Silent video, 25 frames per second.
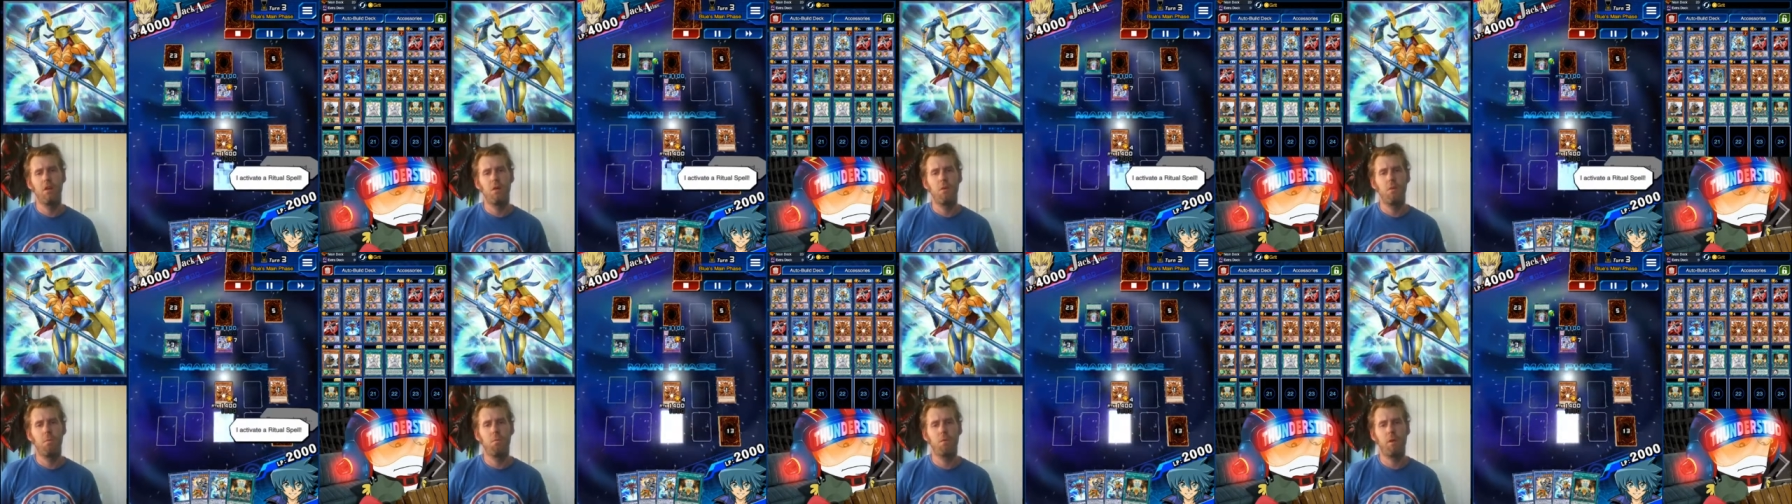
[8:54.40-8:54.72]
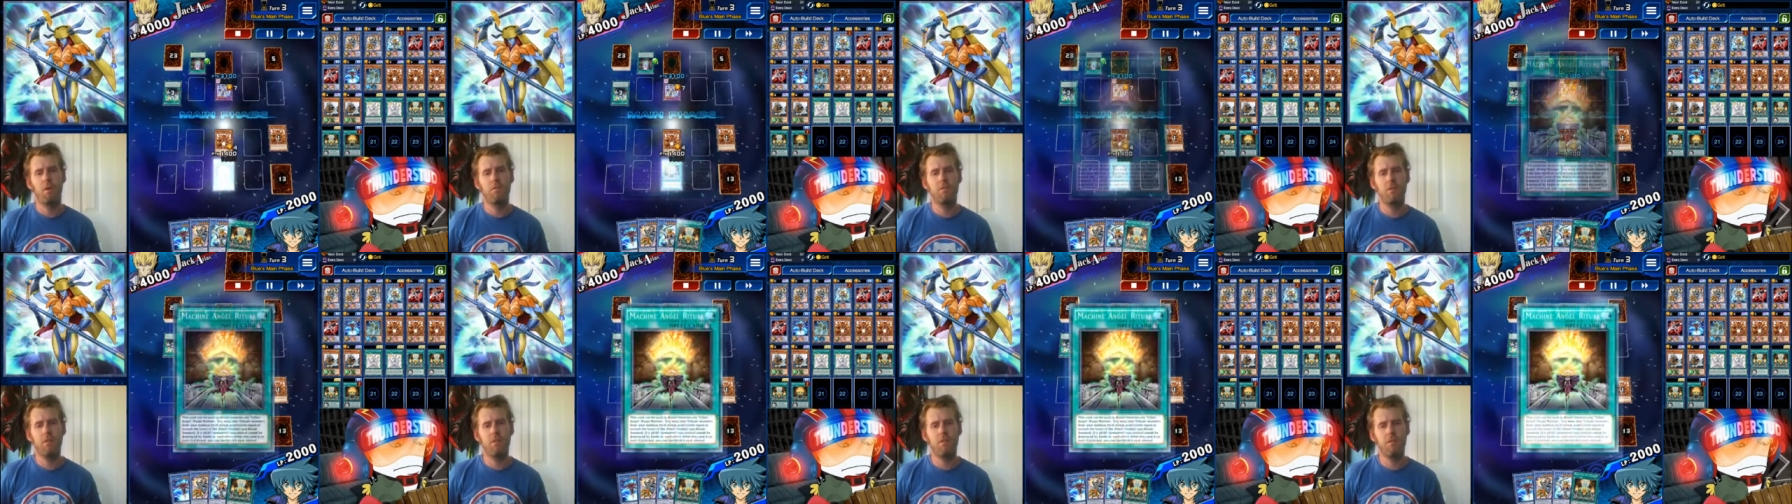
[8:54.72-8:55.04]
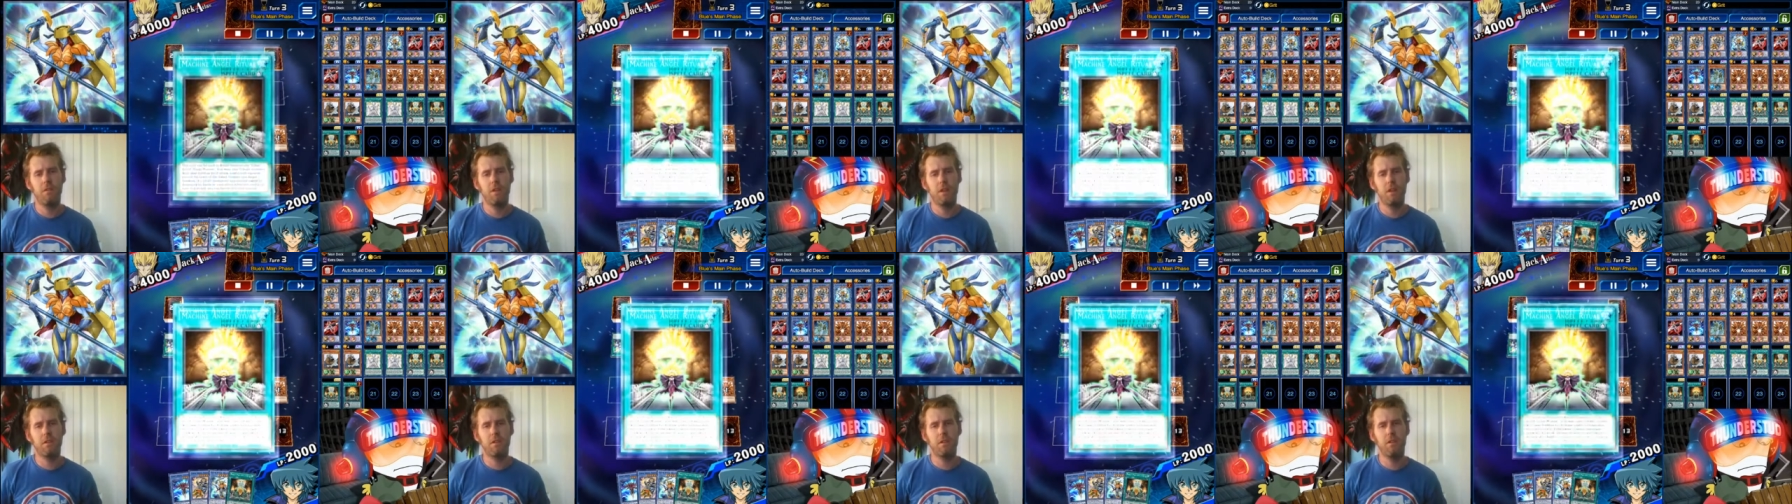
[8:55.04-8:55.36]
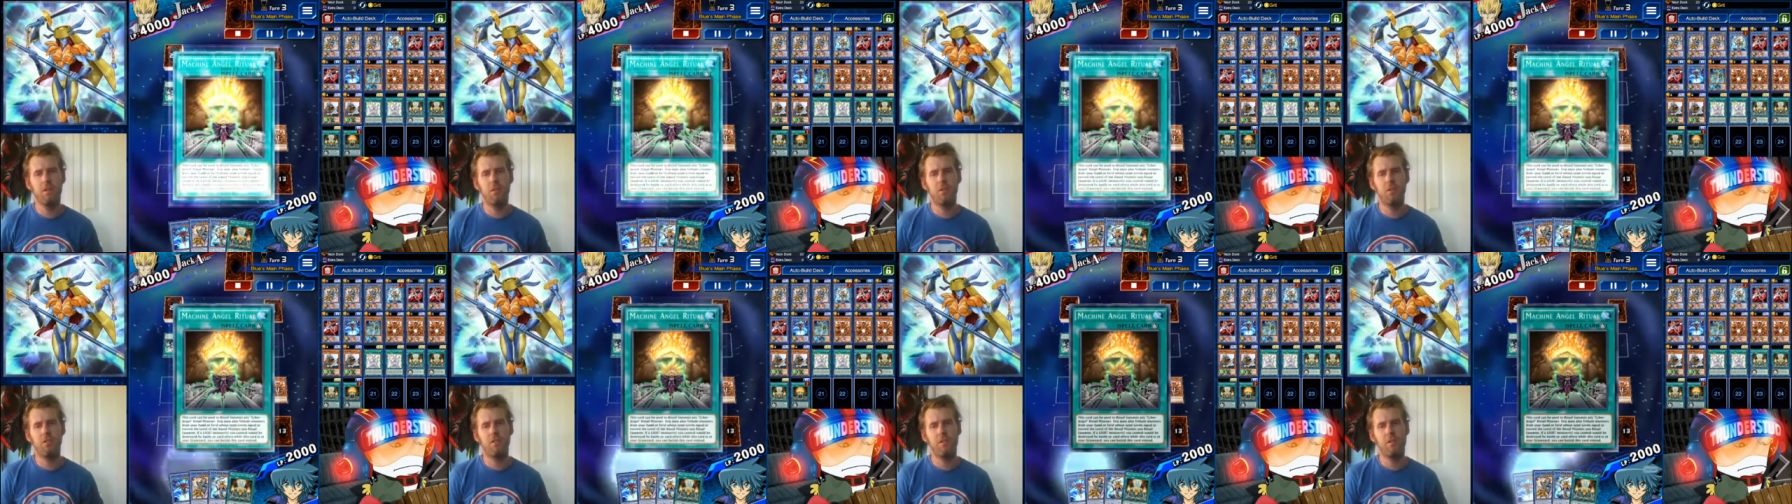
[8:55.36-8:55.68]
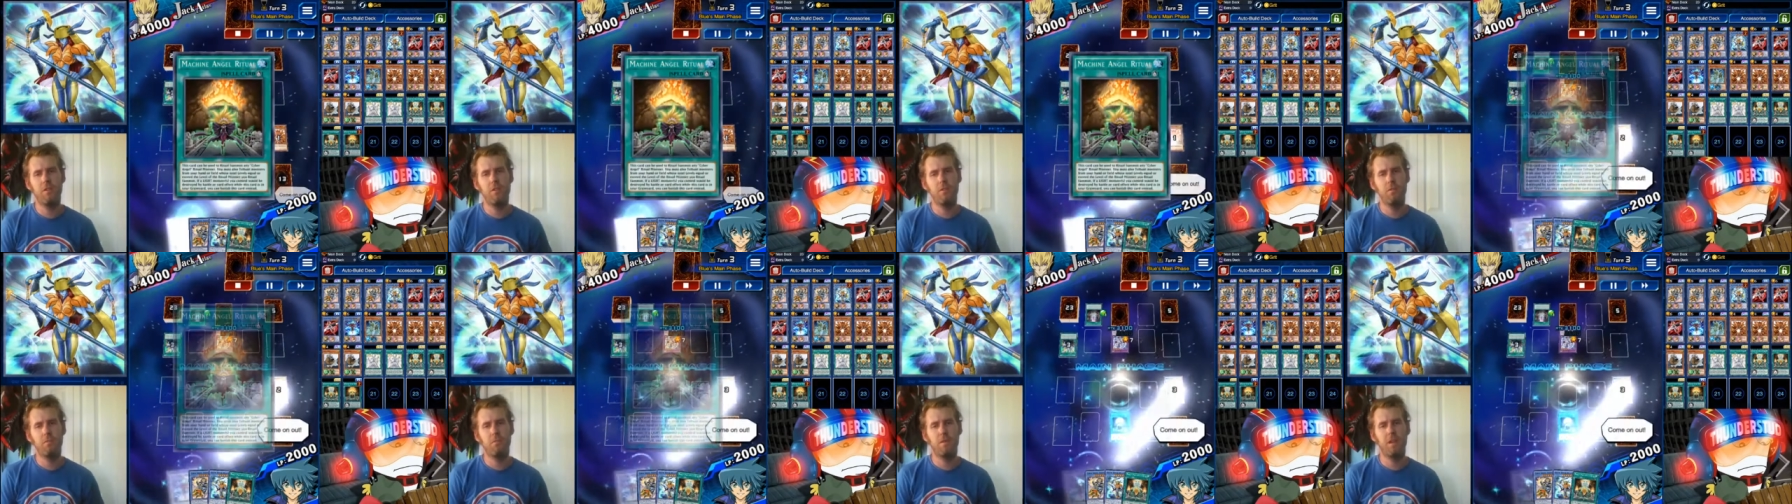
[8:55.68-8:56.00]
Why was this deck tier
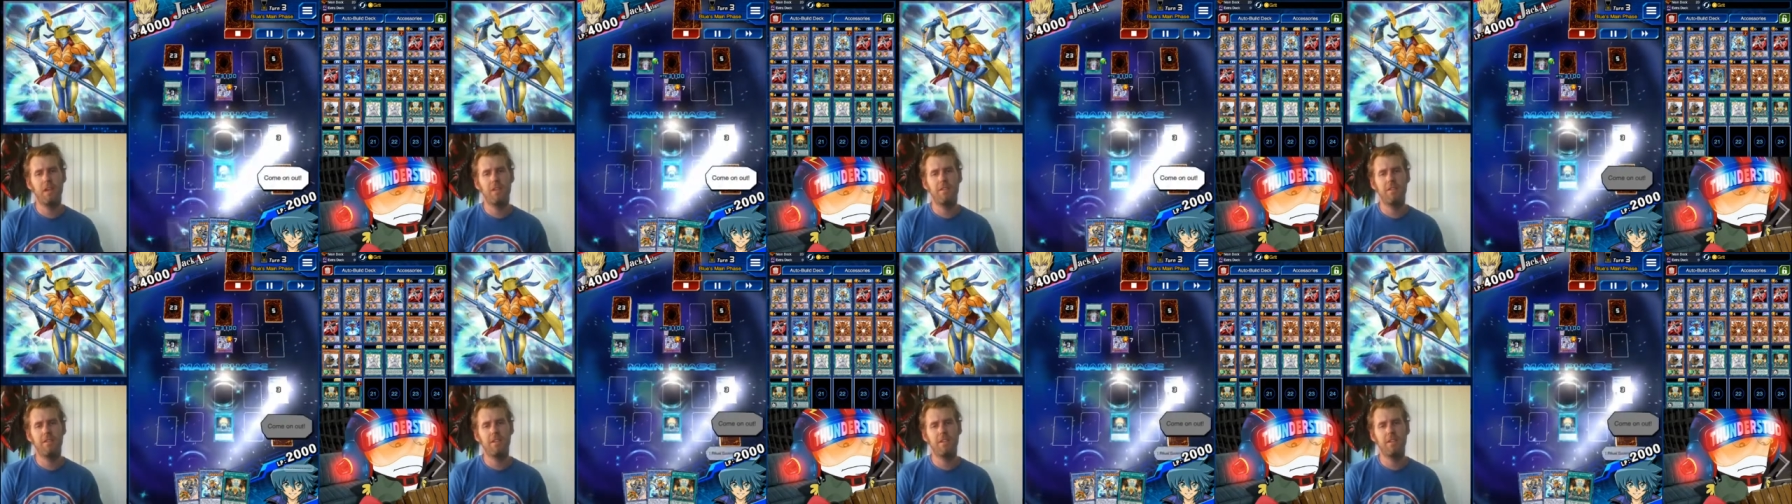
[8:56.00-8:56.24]
0? Because